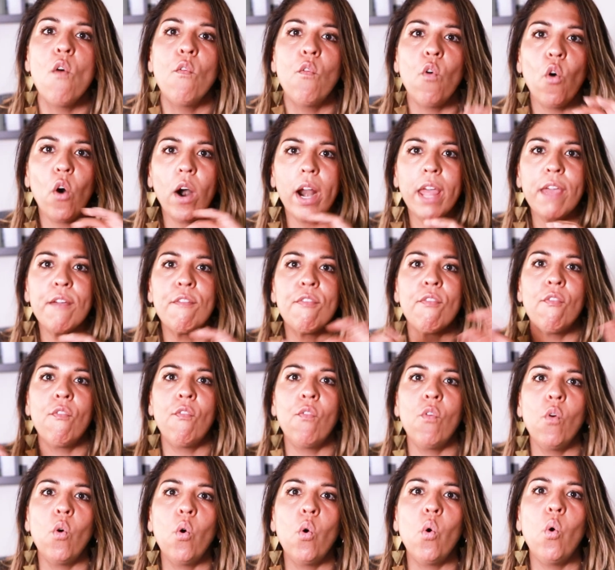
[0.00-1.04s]
for a
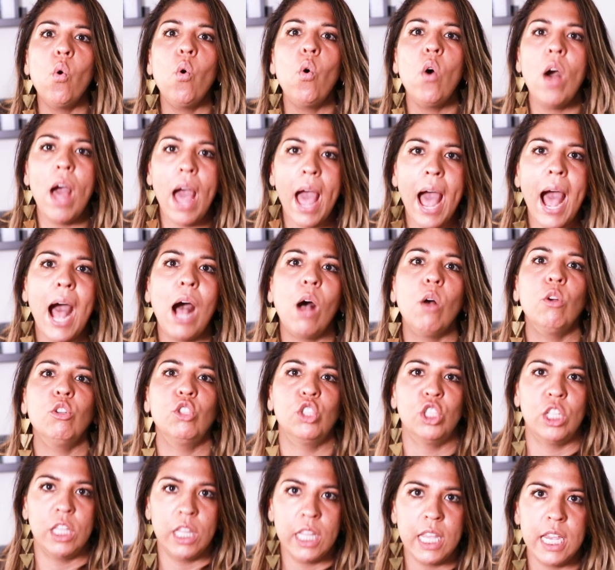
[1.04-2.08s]
full
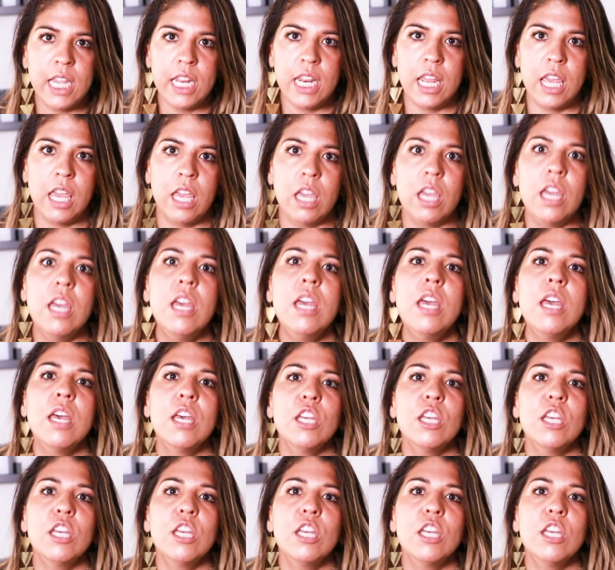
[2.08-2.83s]
house cleaning,